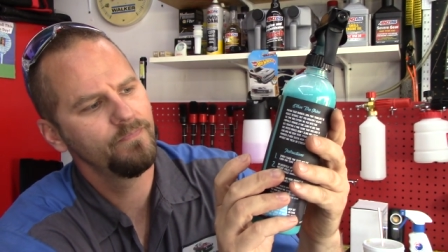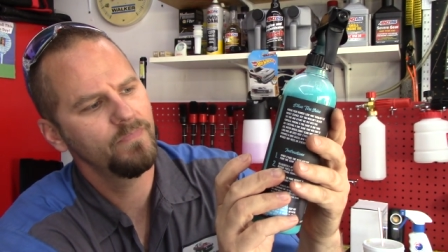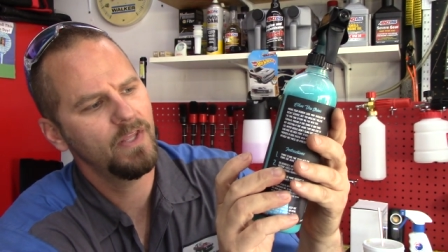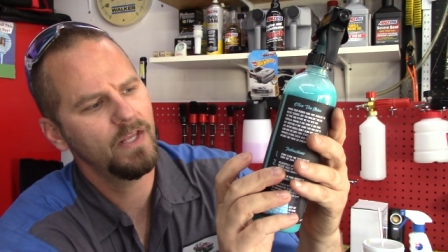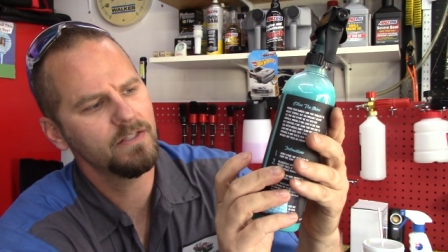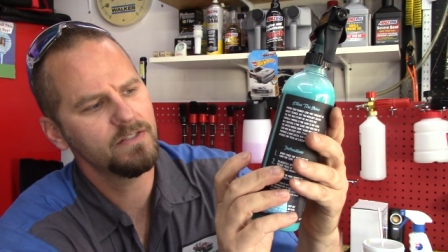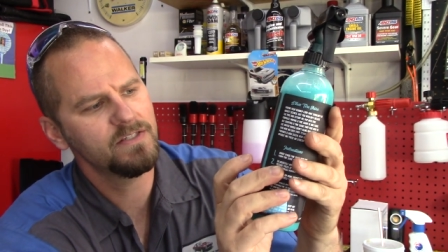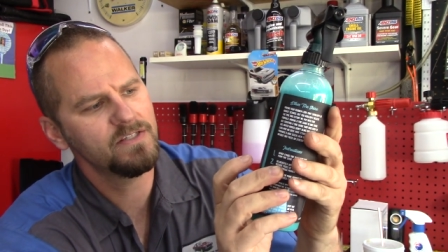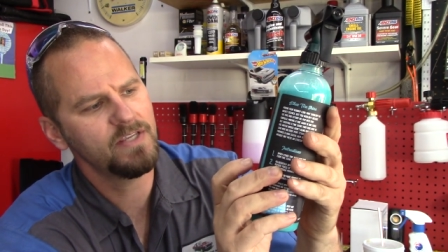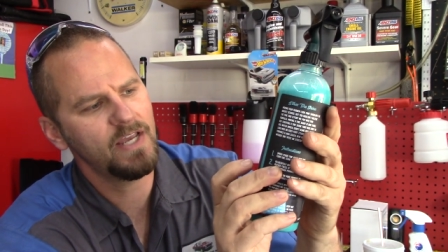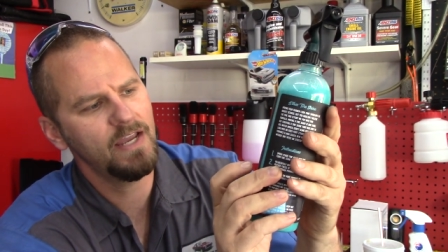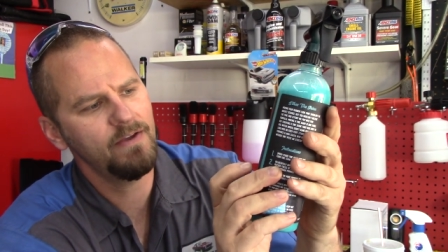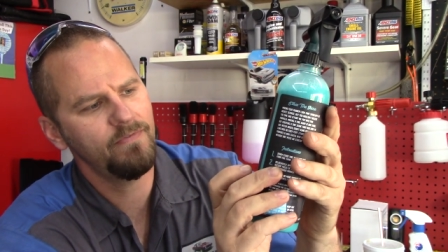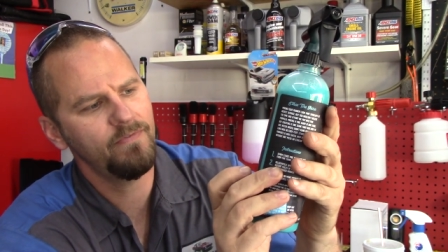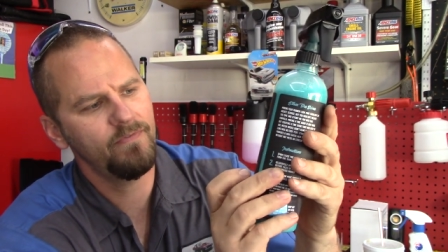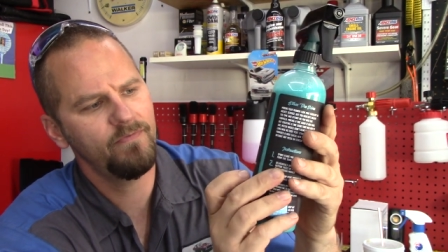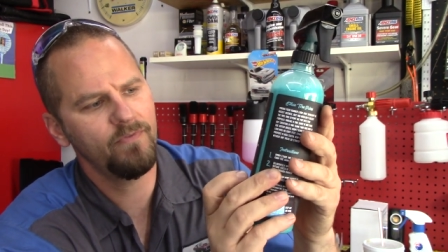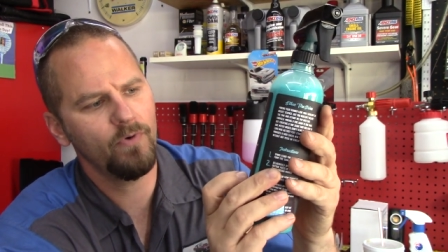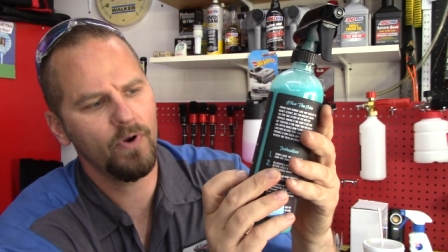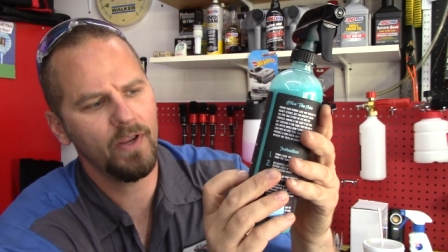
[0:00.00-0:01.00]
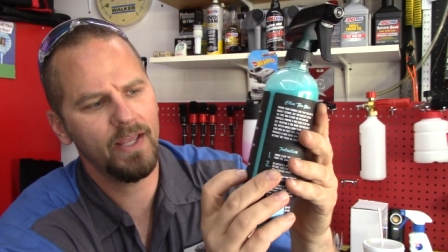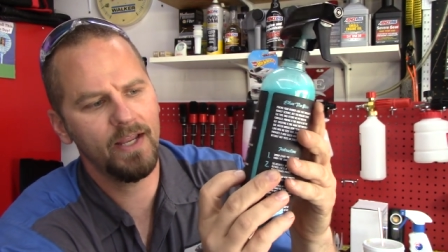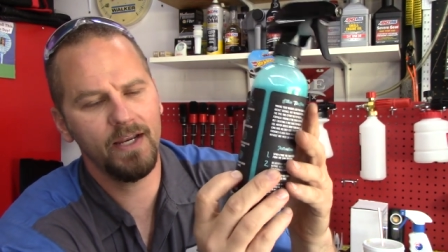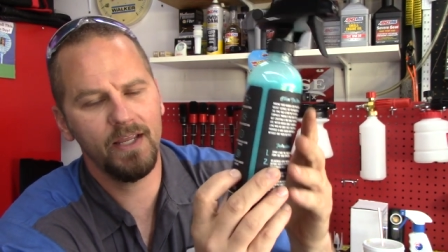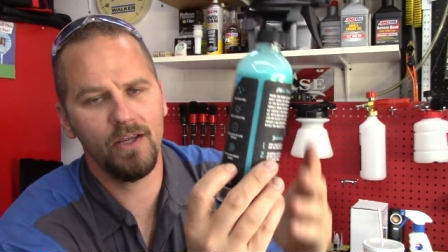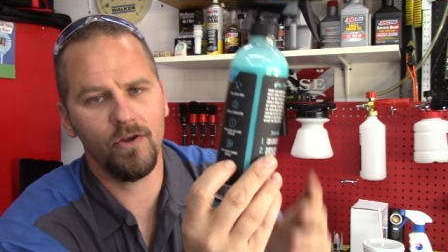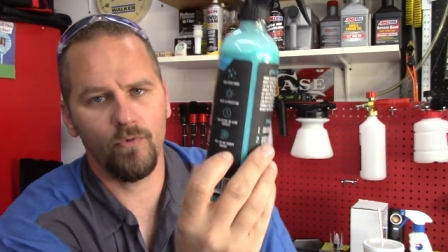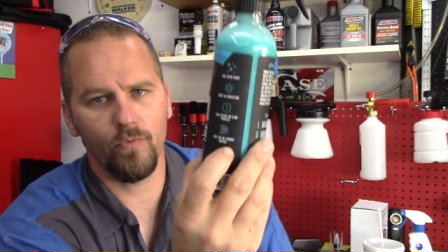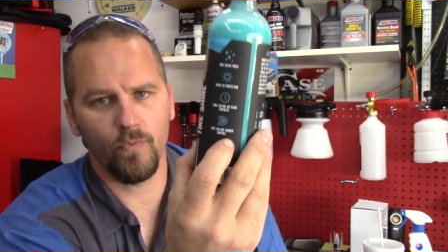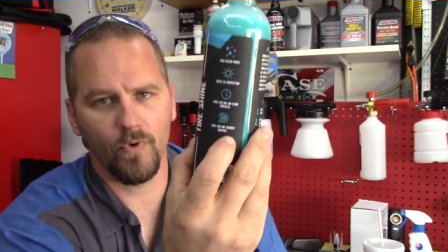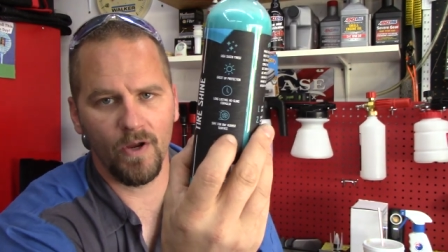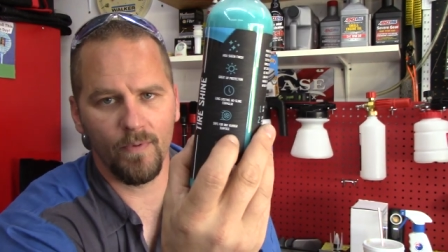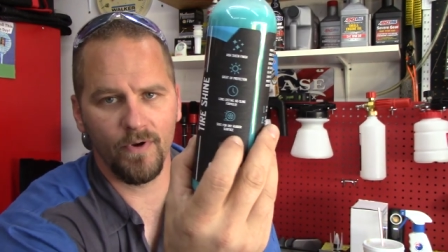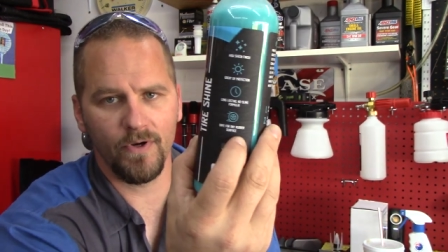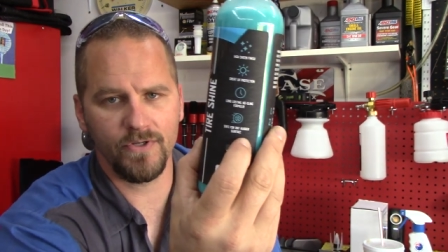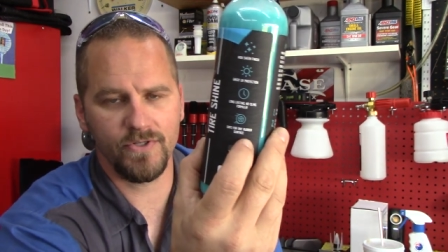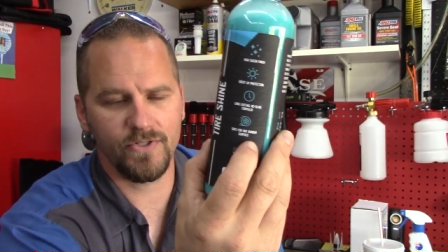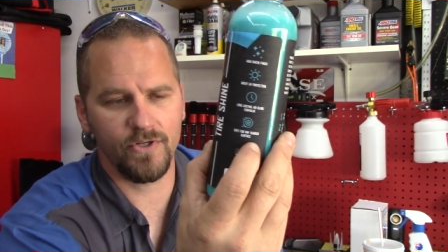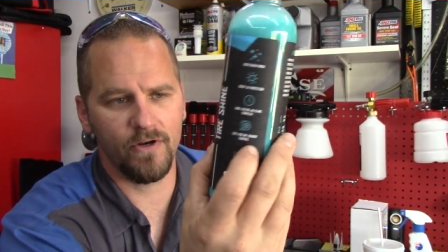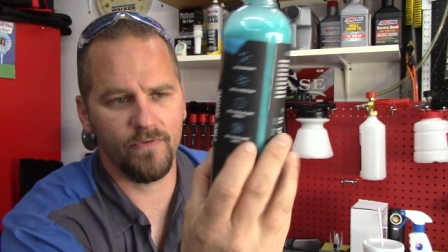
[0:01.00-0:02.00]
and safe for any
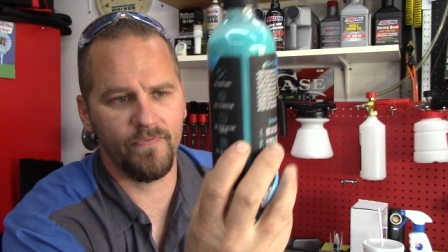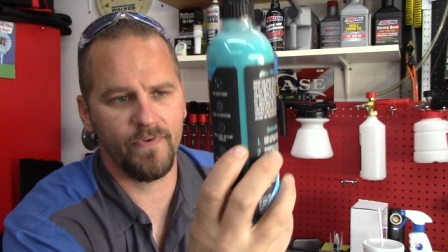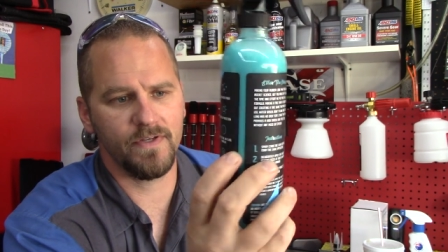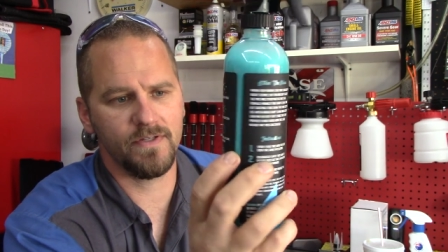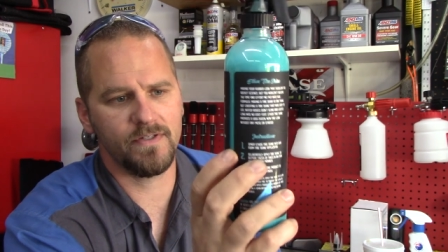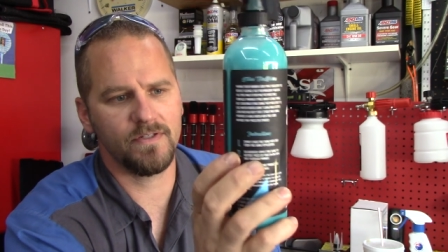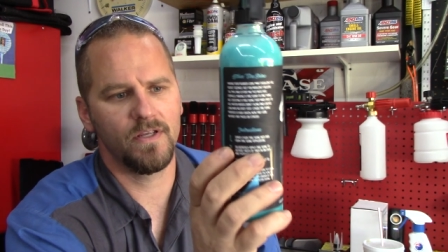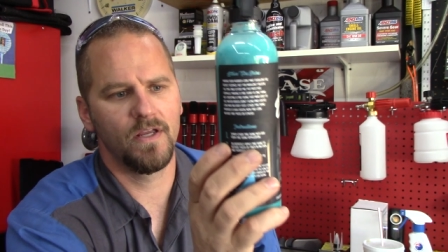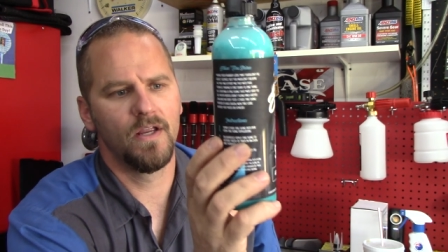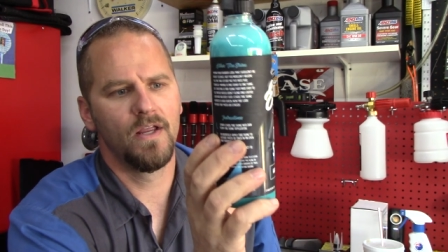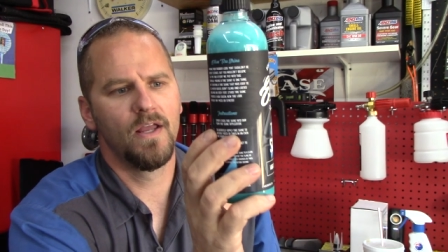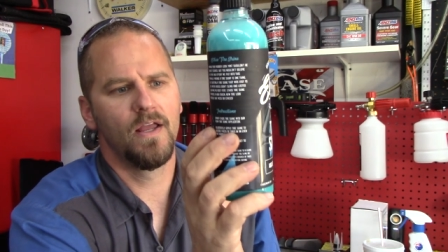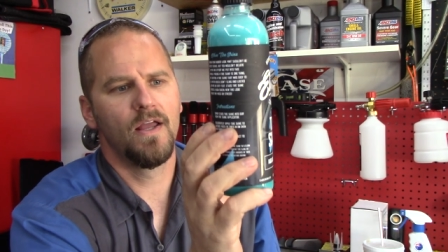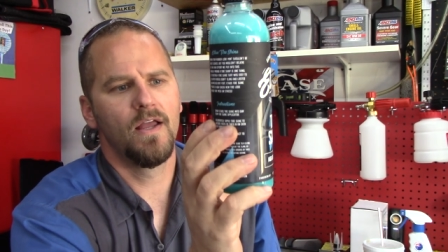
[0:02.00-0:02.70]
rubber surface